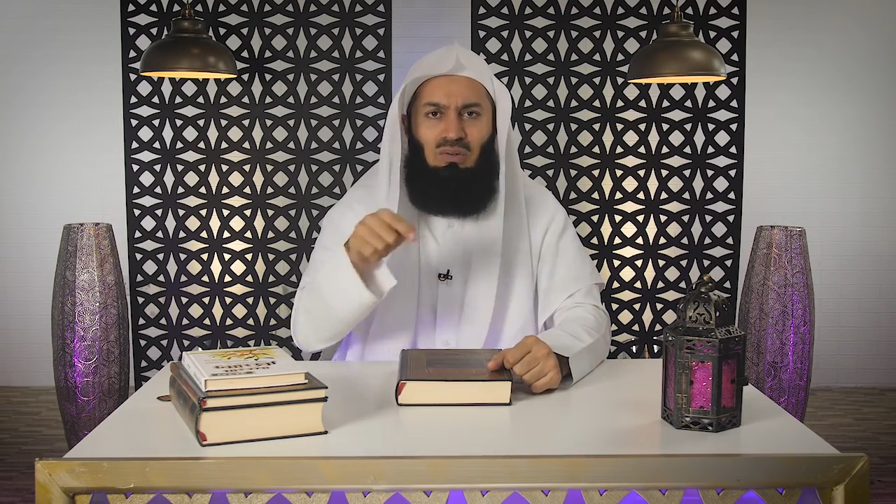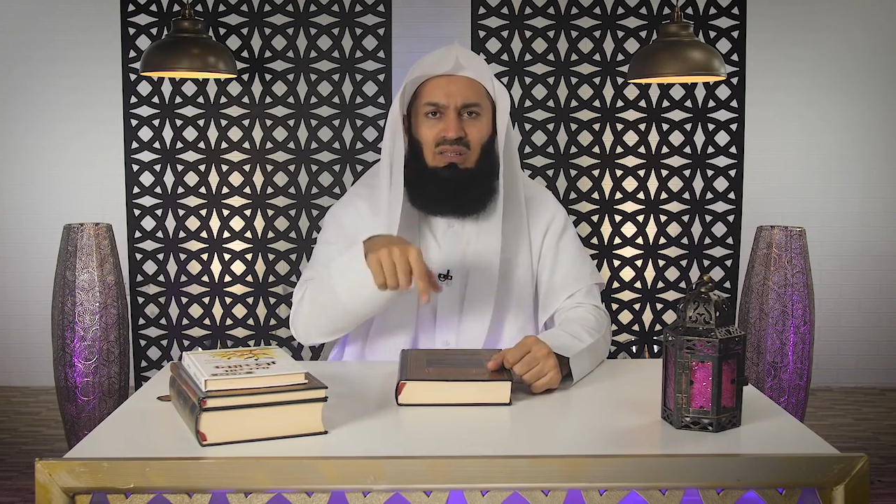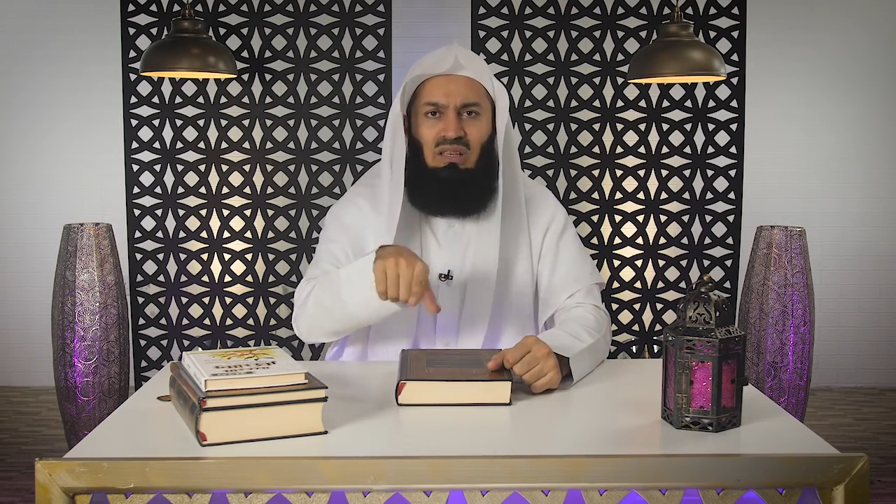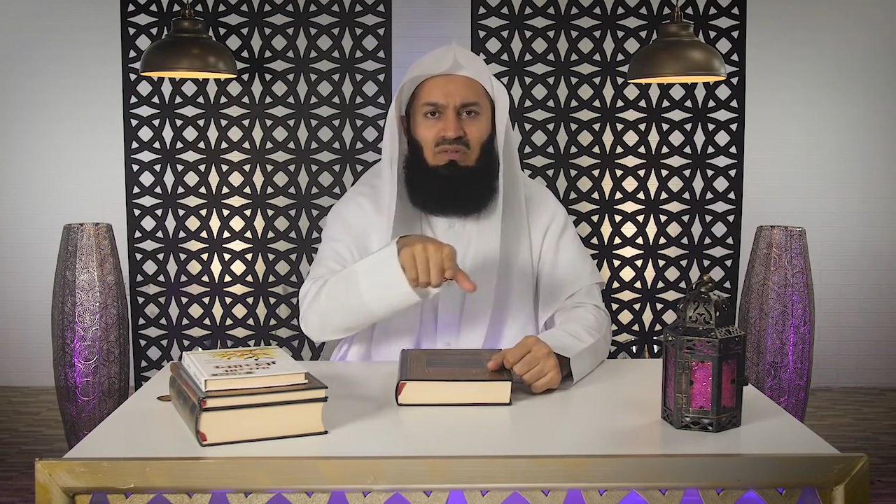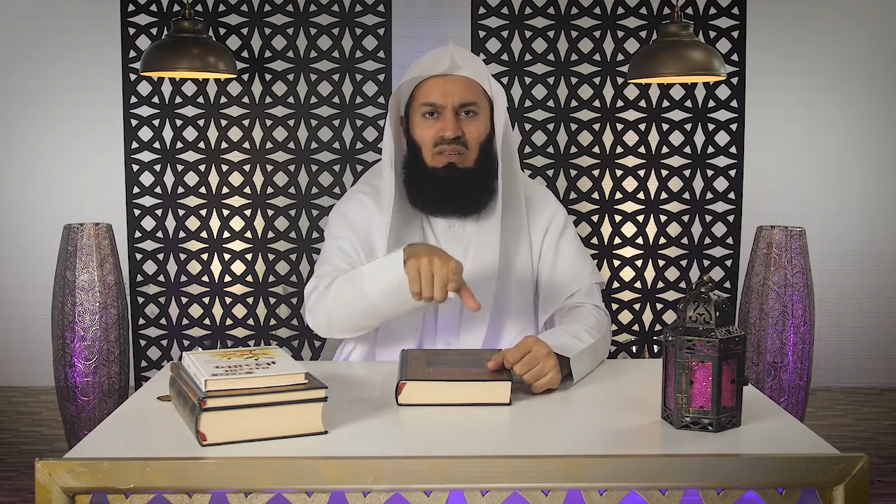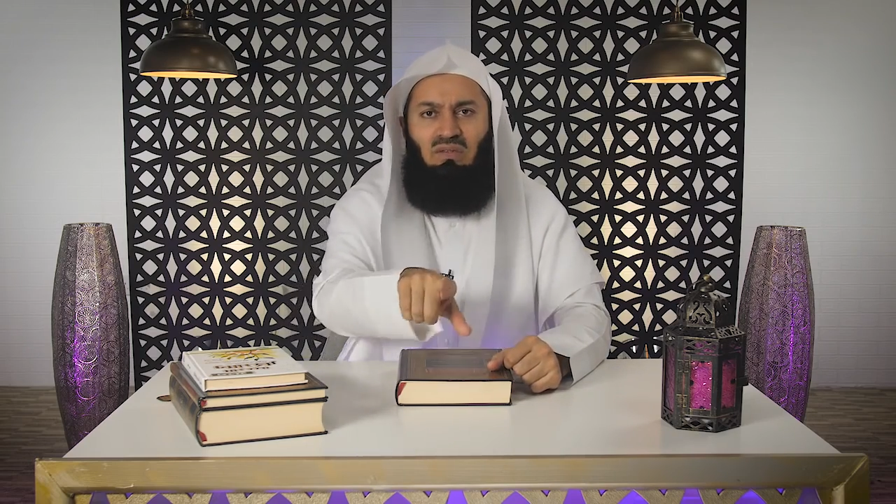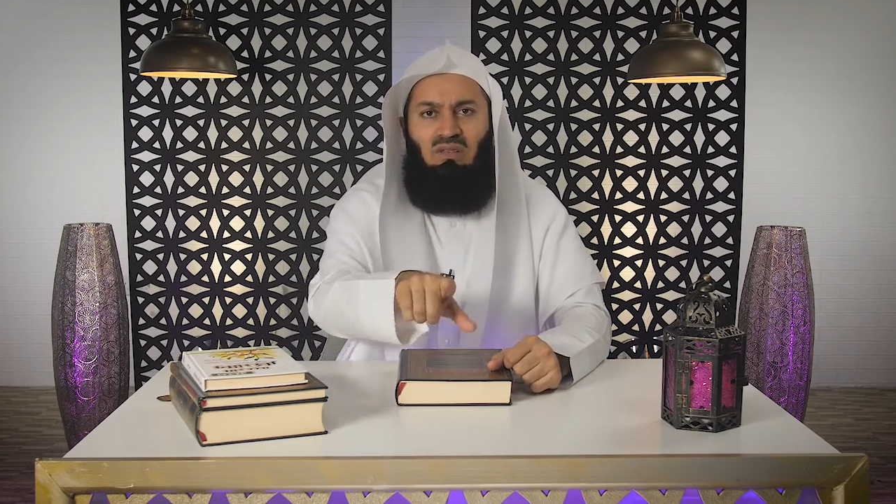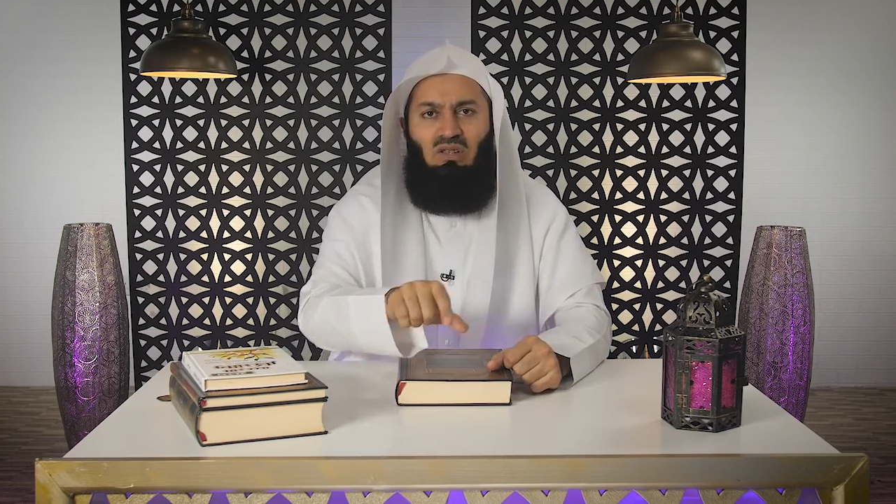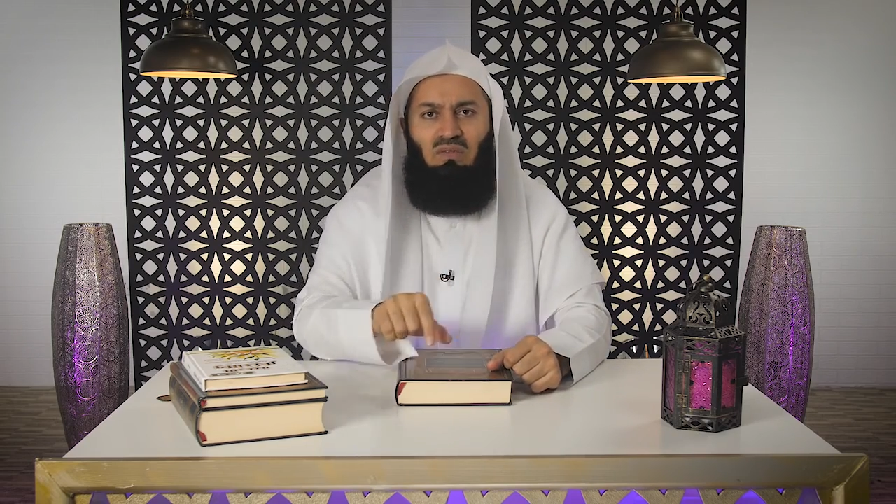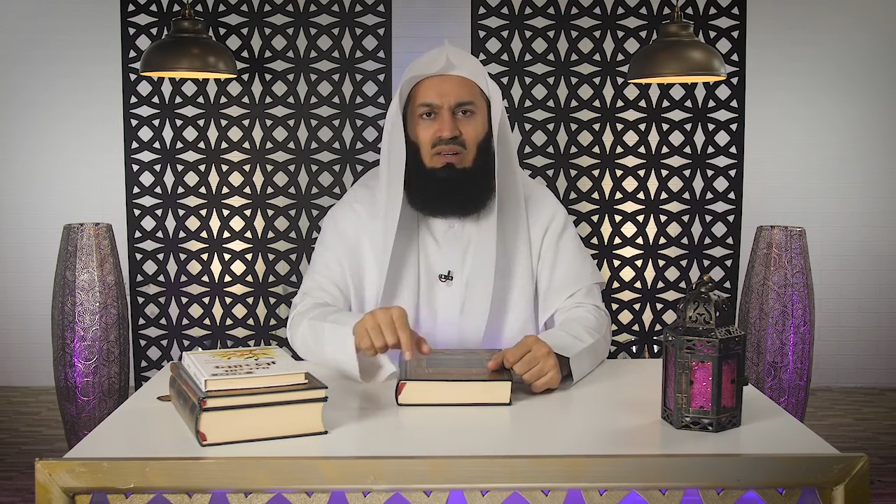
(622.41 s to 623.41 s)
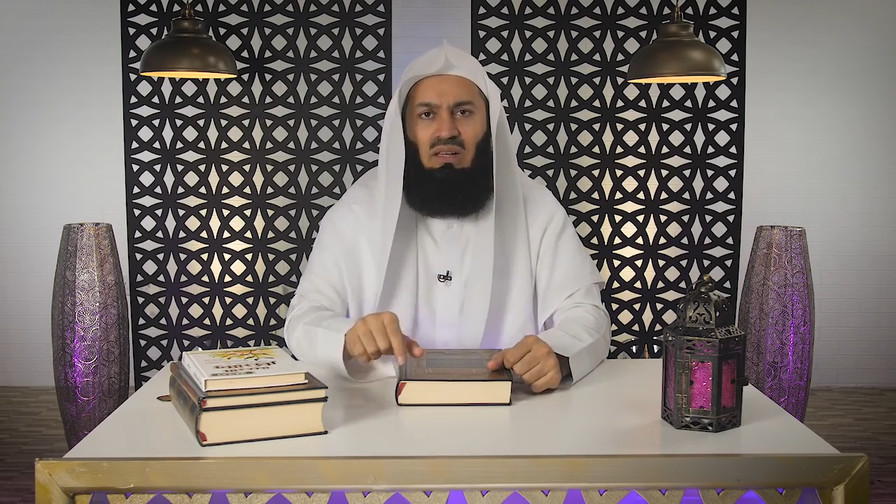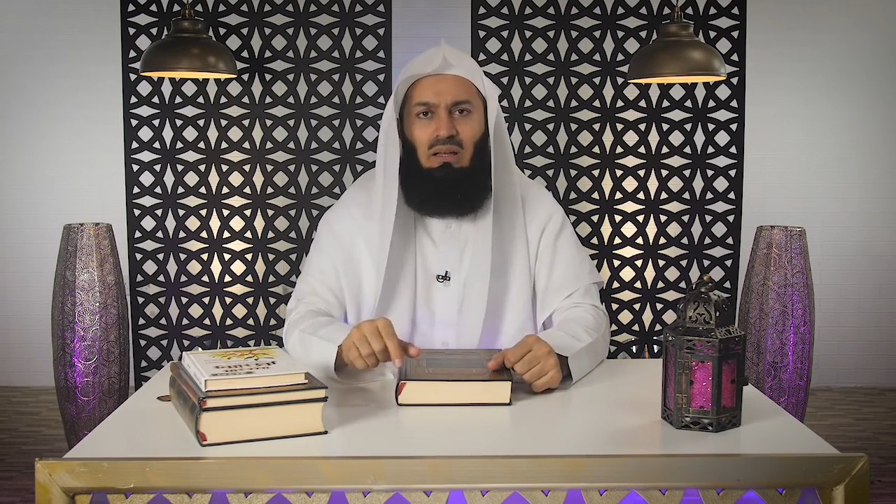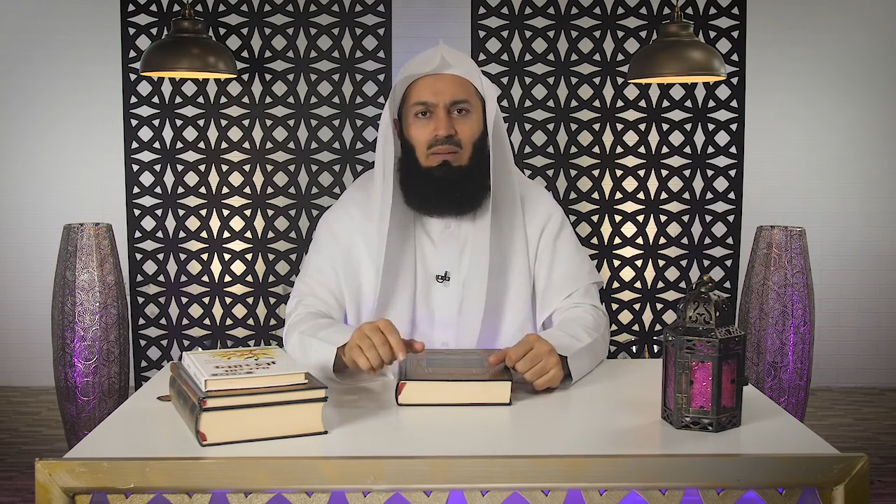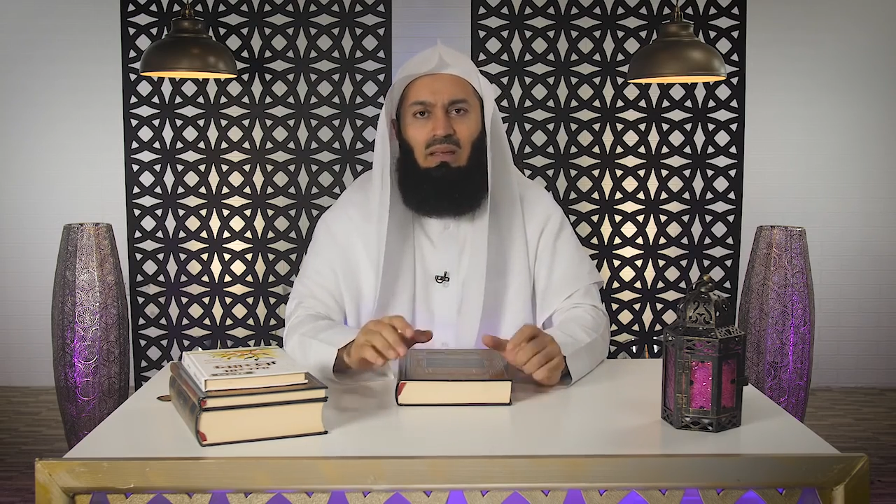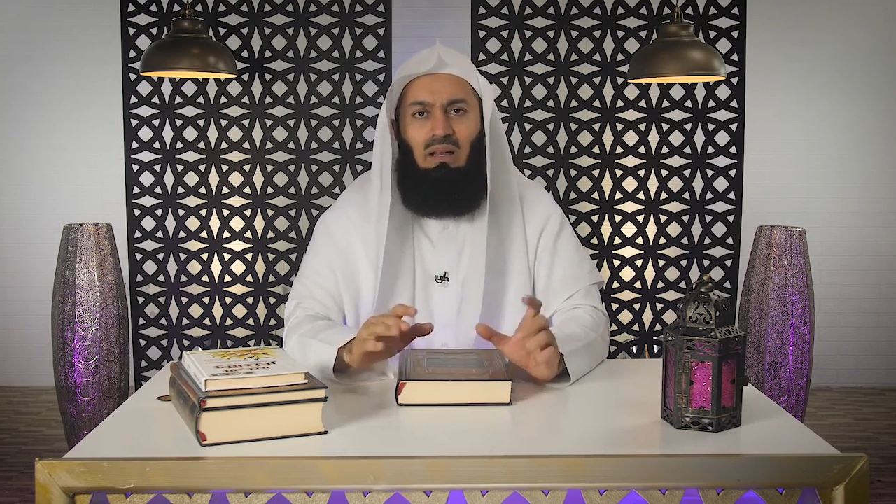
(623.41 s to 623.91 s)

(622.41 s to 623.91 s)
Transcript: to seek forgiveness of Allah